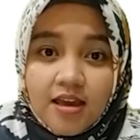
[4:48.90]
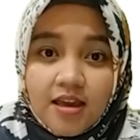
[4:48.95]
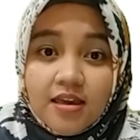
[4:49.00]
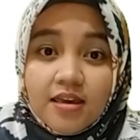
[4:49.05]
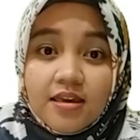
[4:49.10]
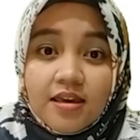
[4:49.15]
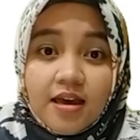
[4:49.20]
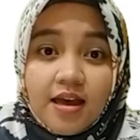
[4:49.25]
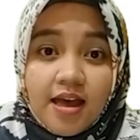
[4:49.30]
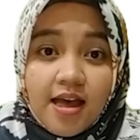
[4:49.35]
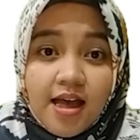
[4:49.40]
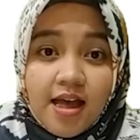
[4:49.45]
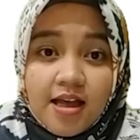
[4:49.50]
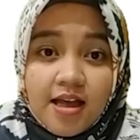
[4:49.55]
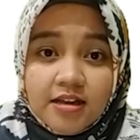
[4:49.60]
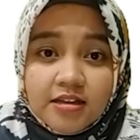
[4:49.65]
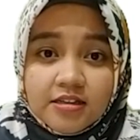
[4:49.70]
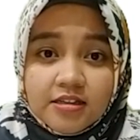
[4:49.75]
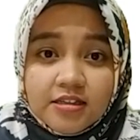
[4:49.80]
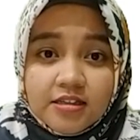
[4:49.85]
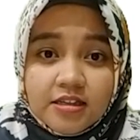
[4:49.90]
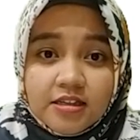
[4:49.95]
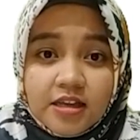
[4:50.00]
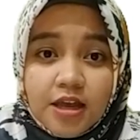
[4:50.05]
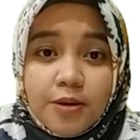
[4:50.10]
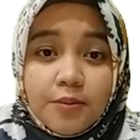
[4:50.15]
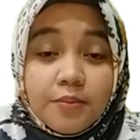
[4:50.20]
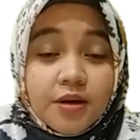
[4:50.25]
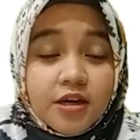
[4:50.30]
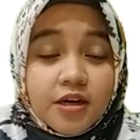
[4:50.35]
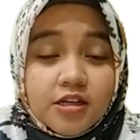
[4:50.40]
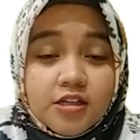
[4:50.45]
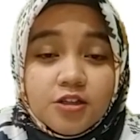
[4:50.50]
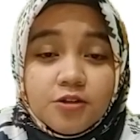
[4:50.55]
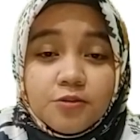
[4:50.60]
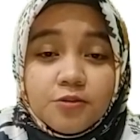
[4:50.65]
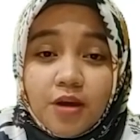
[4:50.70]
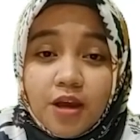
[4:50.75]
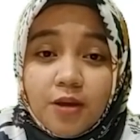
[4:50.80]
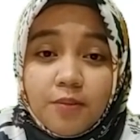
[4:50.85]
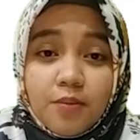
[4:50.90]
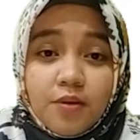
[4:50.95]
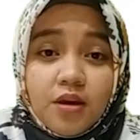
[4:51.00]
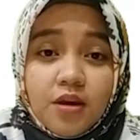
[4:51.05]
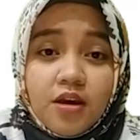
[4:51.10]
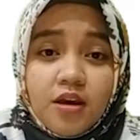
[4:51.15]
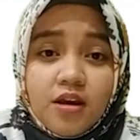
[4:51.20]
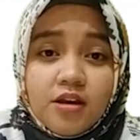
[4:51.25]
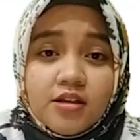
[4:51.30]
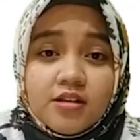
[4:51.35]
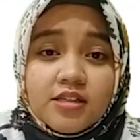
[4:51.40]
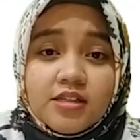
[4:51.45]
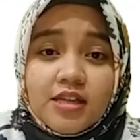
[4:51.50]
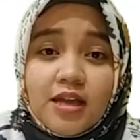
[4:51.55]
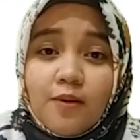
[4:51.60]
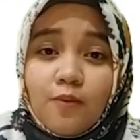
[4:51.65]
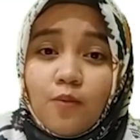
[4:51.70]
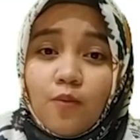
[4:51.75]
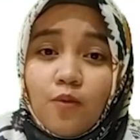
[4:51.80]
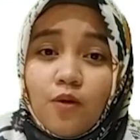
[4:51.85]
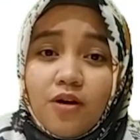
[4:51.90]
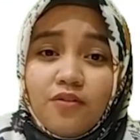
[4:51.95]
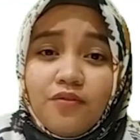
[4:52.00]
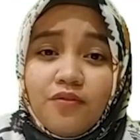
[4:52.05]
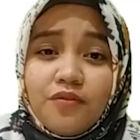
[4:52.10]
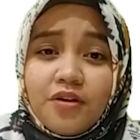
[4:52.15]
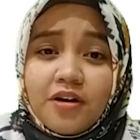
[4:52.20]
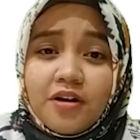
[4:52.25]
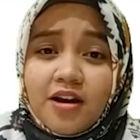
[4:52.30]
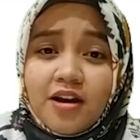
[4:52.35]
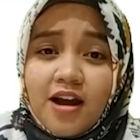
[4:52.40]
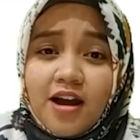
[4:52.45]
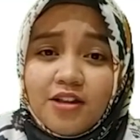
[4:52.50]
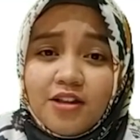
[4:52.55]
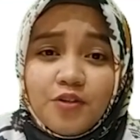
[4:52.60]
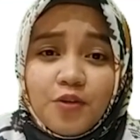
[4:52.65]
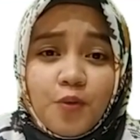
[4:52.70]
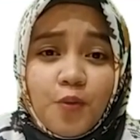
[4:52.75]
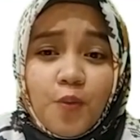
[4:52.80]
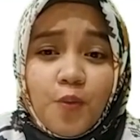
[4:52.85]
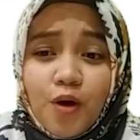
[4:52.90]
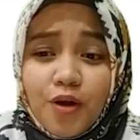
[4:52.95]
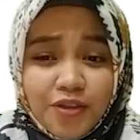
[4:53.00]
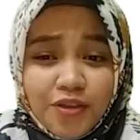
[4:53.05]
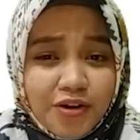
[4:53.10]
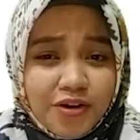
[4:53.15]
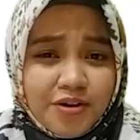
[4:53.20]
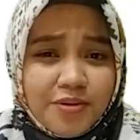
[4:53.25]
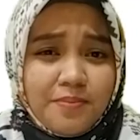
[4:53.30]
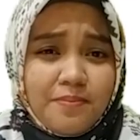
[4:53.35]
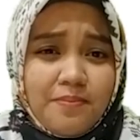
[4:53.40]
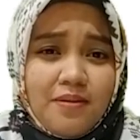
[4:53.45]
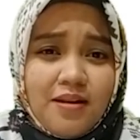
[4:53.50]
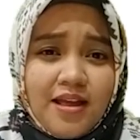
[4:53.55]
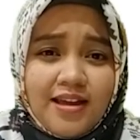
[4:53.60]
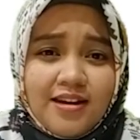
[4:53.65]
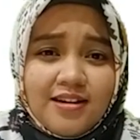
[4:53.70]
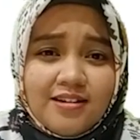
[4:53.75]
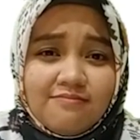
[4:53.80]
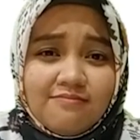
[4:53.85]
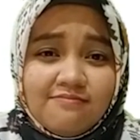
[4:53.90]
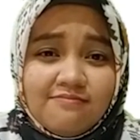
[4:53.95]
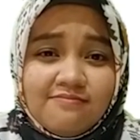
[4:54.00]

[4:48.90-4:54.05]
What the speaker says: Yes, because maybe someone forgot to water the plant.